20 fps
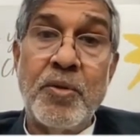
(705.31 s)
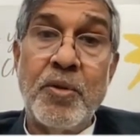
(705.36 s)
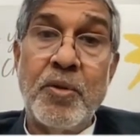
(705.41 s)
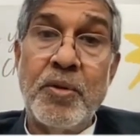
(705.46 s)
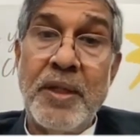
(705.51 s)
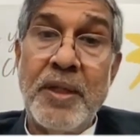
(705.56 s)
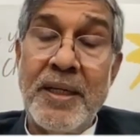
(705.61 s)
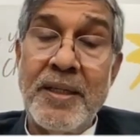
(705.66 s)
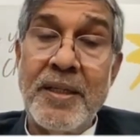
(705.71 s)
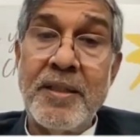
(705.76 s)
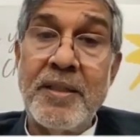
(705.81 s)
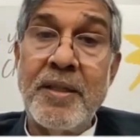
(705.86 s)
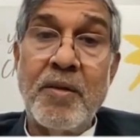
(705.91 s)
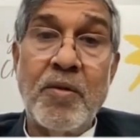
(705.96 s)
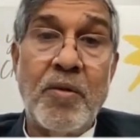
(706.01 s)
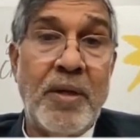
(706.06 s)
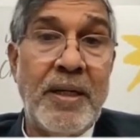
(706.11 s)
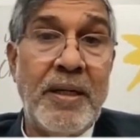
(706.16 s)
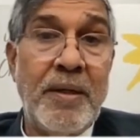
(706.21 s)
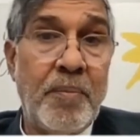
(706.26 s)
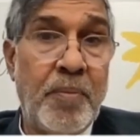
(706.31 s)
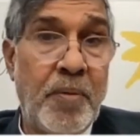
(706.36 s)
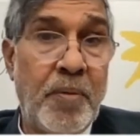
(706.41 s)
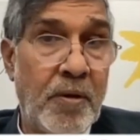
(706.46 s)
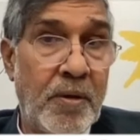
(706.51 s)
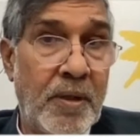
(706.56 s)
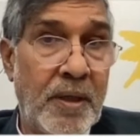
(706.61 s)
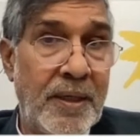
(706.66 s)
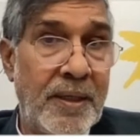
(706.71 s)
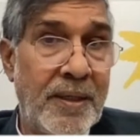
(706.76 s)
So that is equally
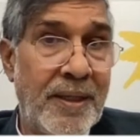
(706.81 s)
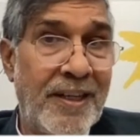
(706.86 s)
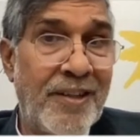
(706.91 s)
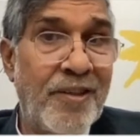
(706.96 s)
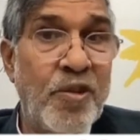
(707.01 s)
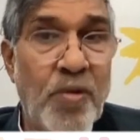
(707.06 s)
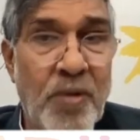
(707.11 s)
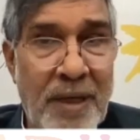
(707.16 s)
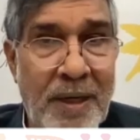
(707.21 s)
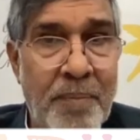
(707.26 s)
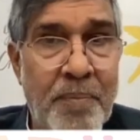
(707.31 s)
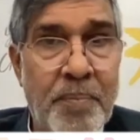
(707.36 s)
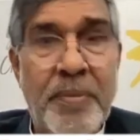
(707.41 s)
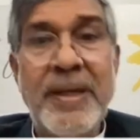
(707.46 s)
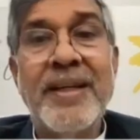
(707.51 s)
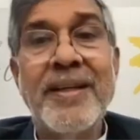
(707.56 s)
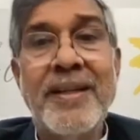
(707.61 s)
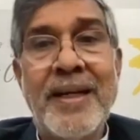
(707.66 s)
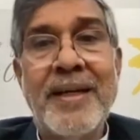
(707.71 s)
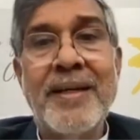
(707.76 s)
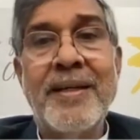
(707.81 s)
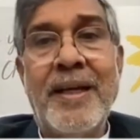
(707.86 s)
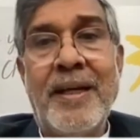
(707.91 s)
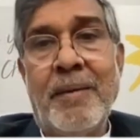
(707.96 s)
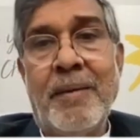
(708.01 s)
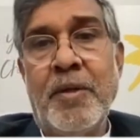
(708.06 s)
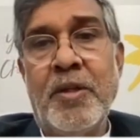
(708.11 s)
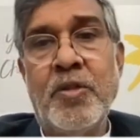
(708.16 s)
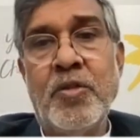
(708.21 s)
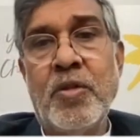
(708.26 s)
important, that you can bring that
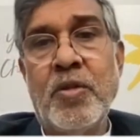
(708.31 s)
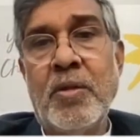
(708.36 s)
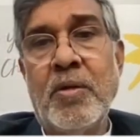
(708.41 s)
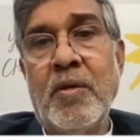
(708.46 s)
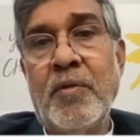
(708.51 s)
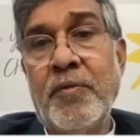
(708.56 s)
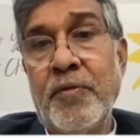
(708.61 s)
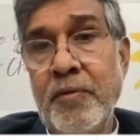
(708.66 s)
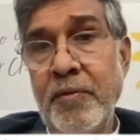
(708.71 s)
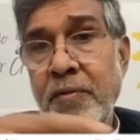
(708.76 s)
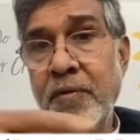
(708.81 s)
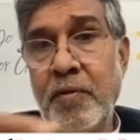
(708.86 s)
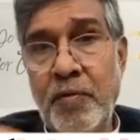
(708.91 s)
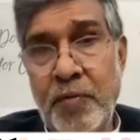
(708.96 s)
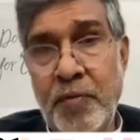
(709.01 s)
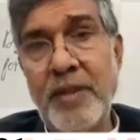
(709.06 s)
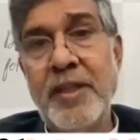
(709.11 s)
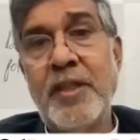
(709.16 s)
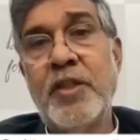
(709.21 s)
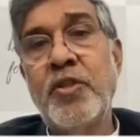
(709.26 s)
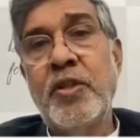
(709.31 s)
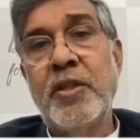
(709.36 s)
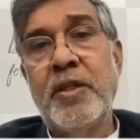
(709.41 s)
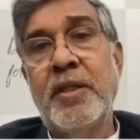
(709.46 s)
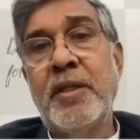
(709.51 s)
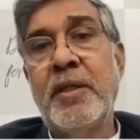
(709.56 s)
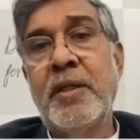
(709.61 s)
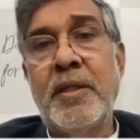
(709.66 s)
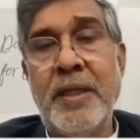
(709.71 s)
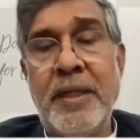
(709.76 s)
dimension of fair
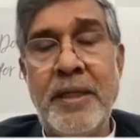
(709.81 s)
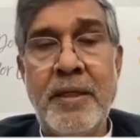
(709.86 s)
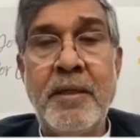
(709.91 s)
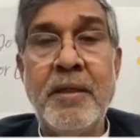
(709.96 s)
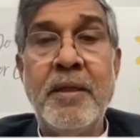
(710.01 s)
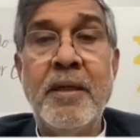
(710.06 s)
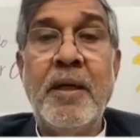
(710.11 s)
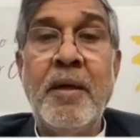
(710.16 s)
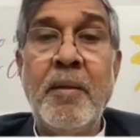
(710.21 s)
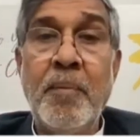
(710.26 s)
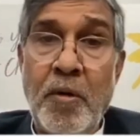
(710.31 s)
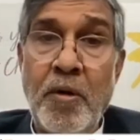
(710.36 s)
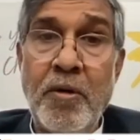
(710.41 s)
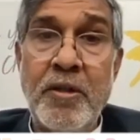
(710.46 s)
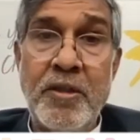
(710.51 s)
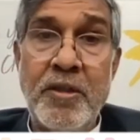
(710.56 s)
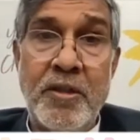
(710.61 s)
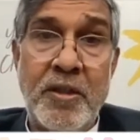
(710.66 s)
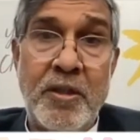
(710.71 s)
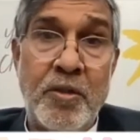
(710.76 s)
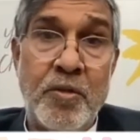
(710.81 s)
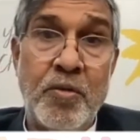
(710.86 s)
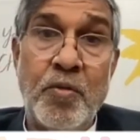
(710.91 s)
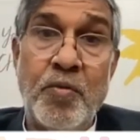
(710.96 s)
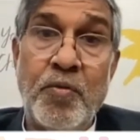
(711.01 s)
share in policies.